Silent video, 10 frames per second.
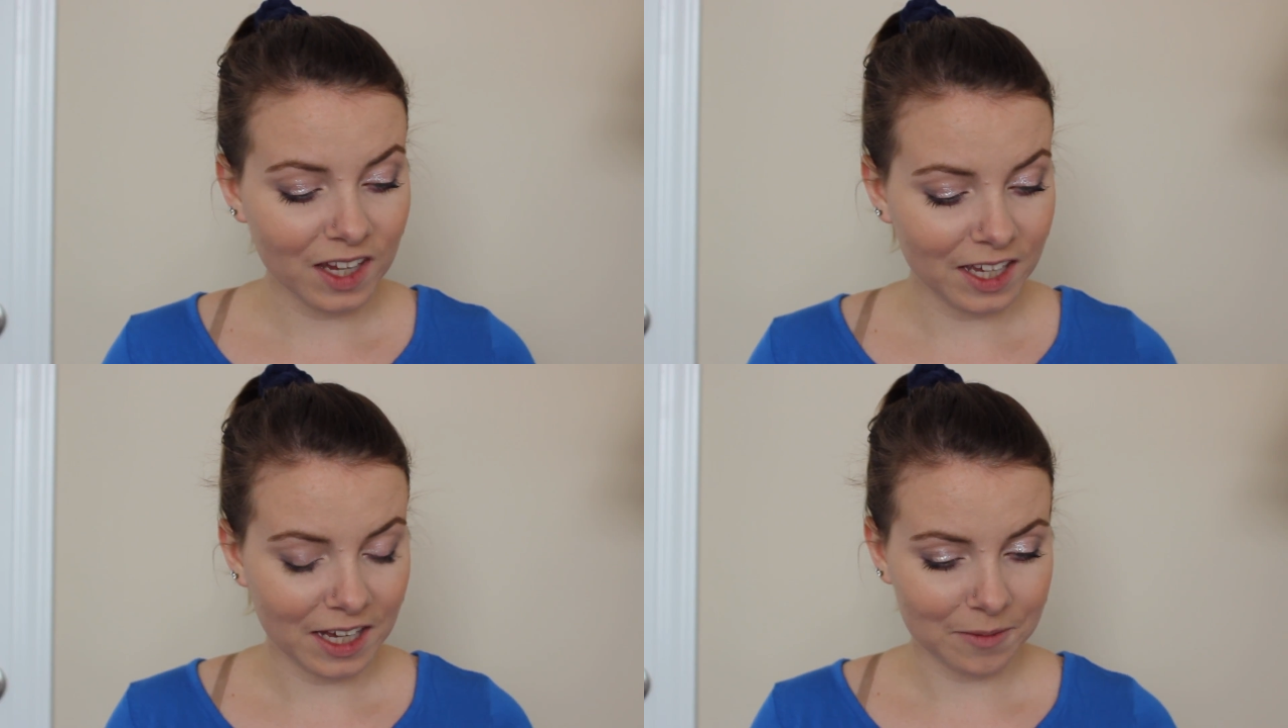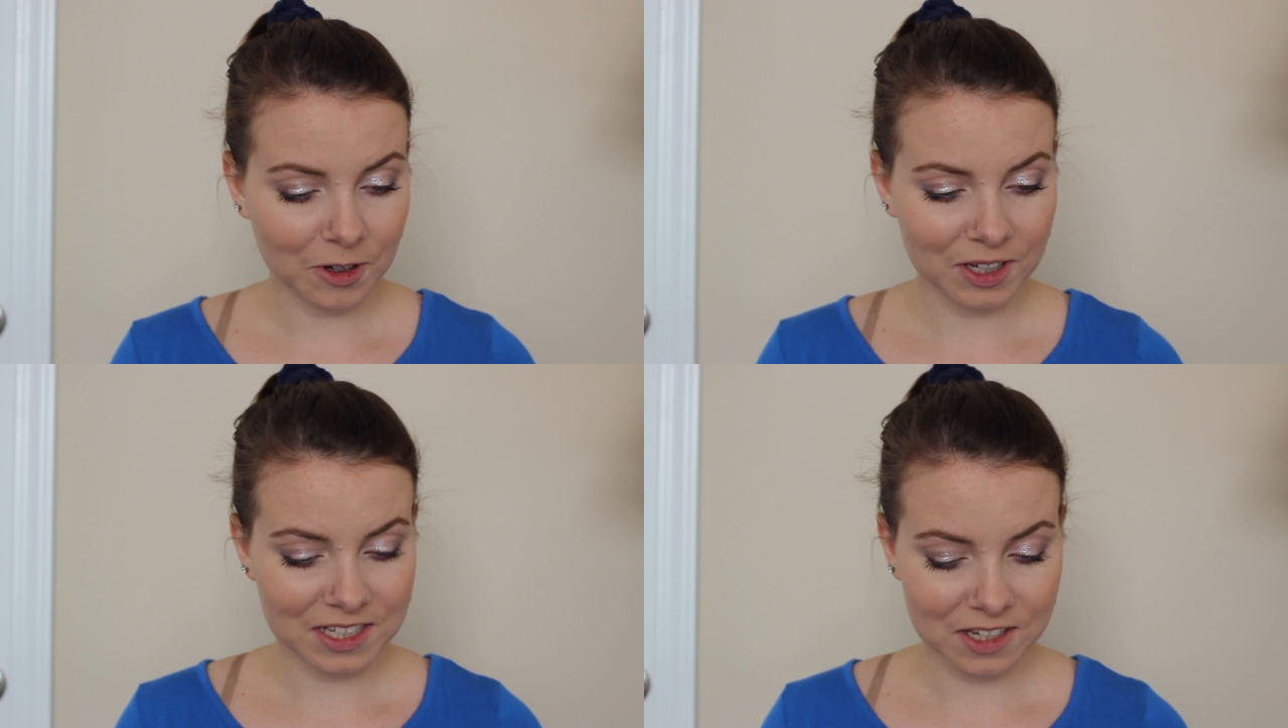I am
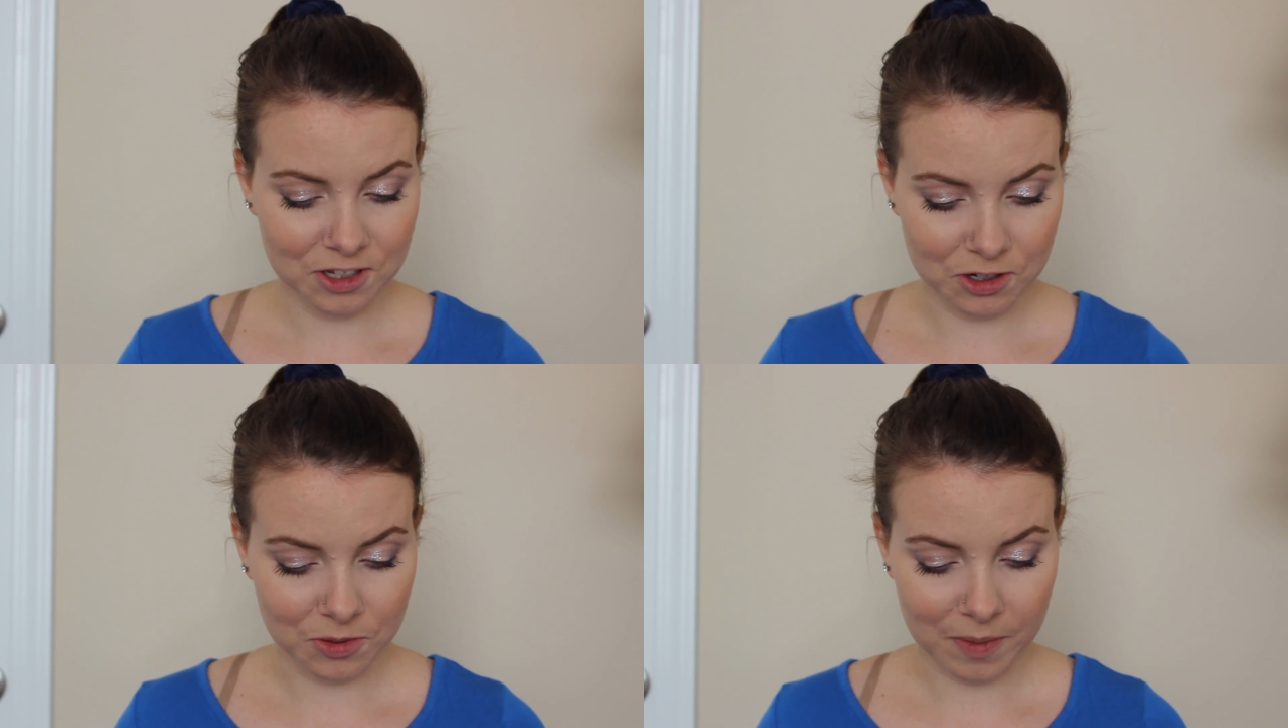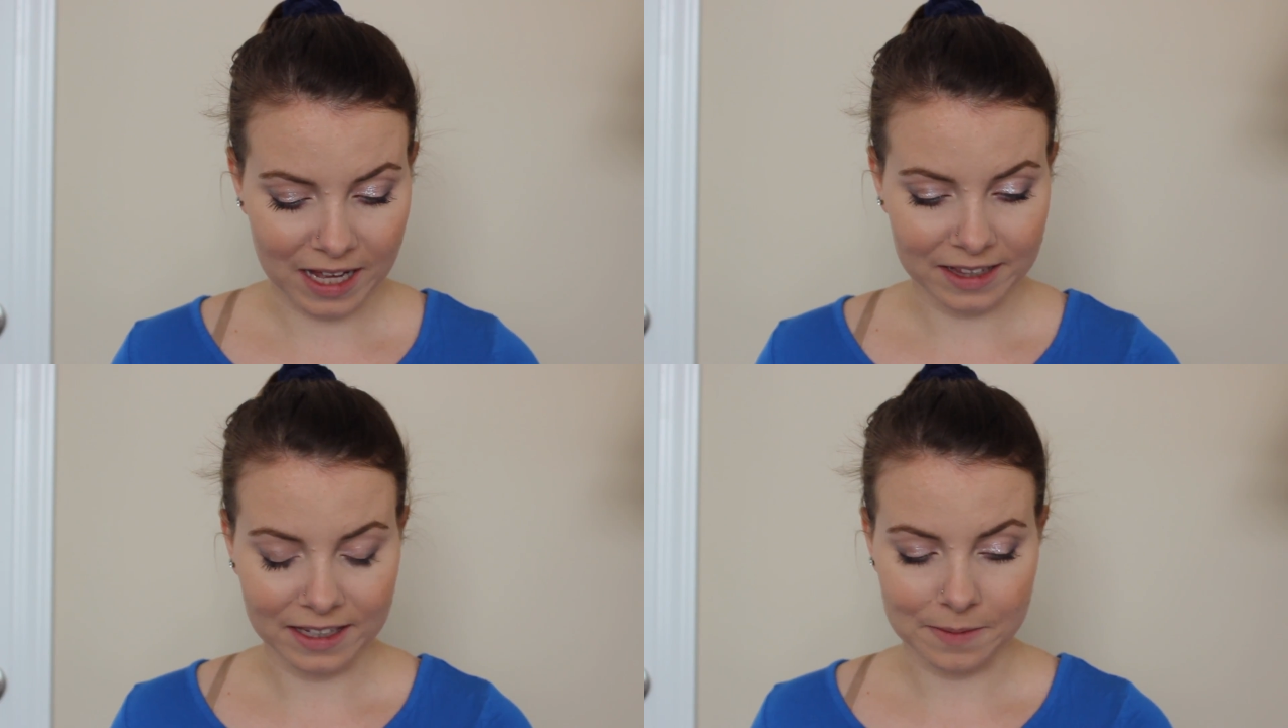going to do
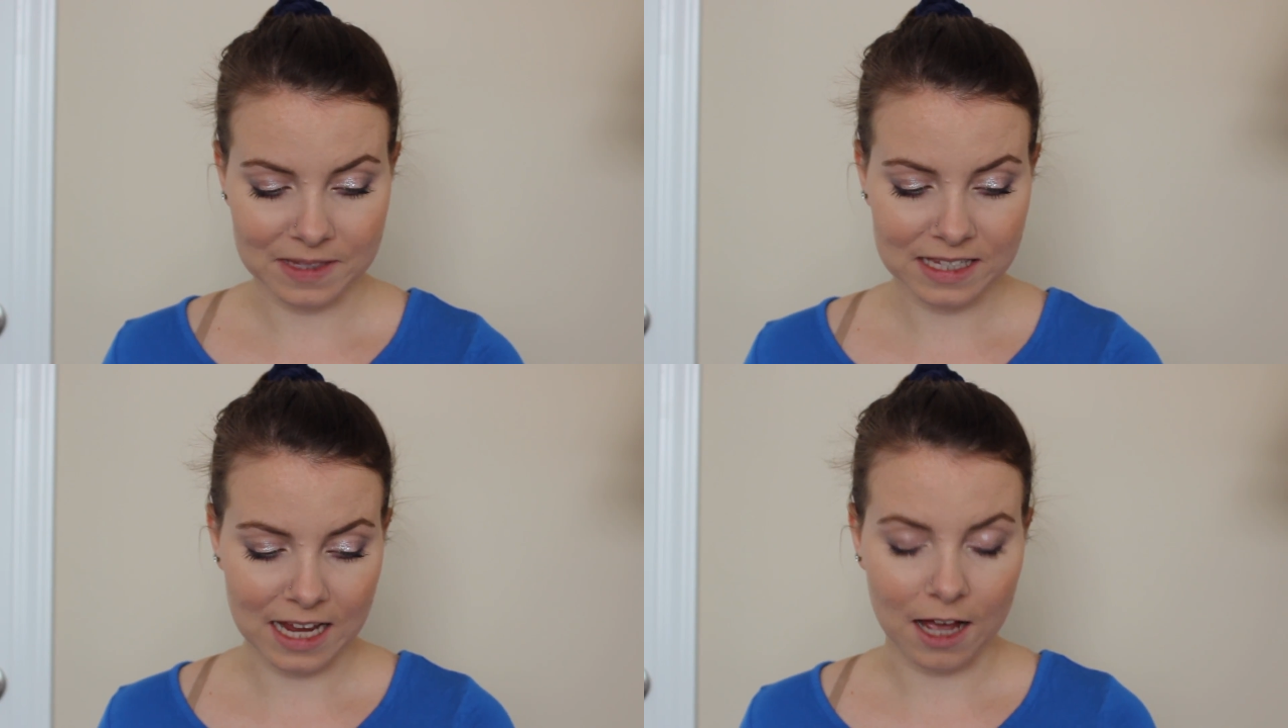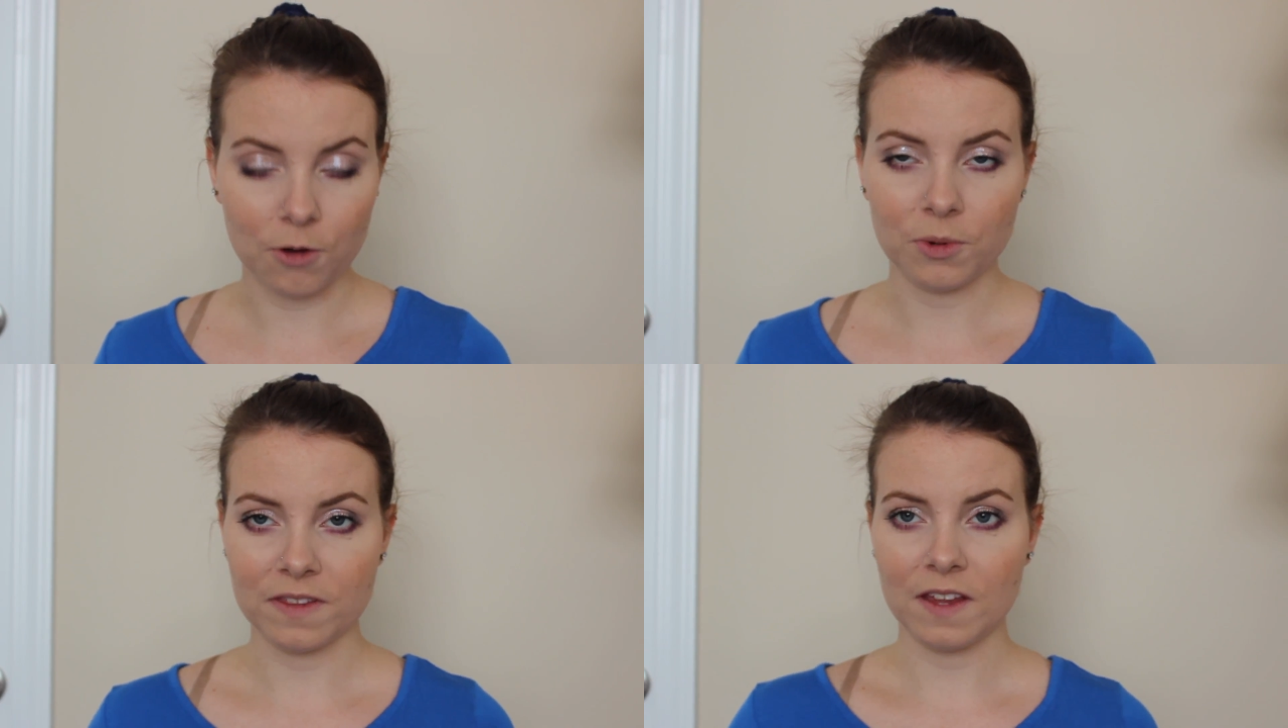my lips
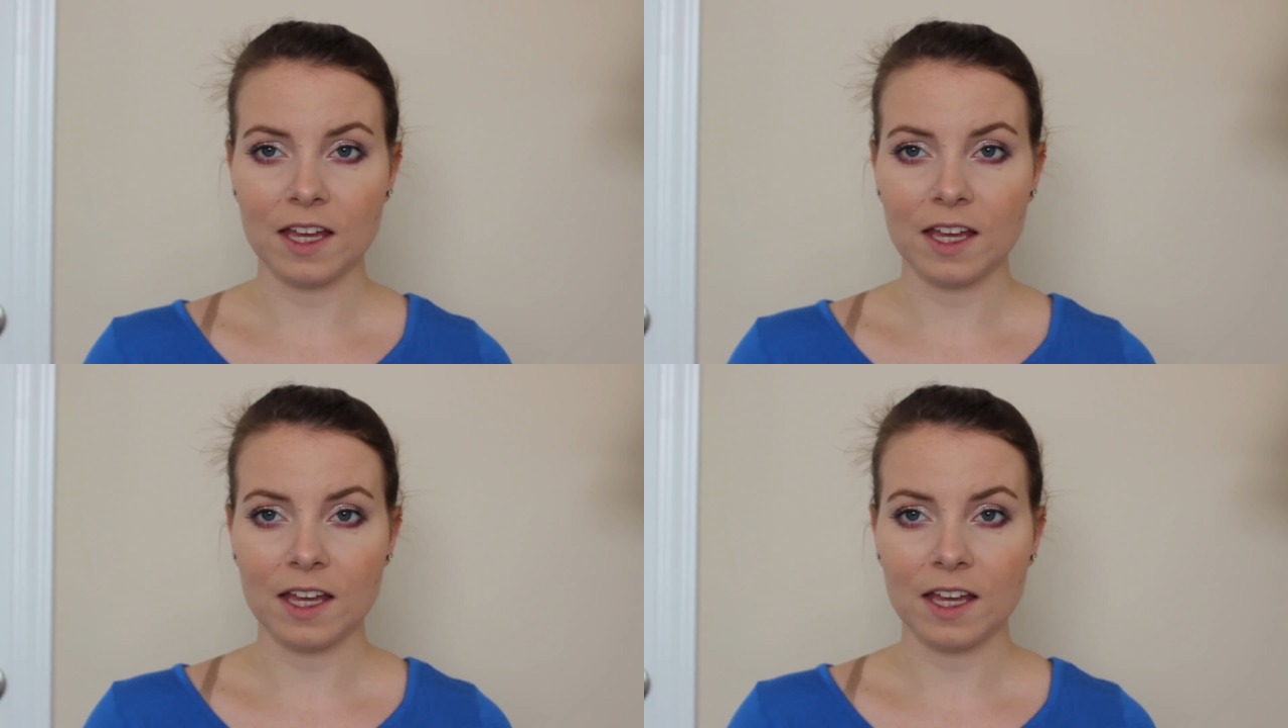now with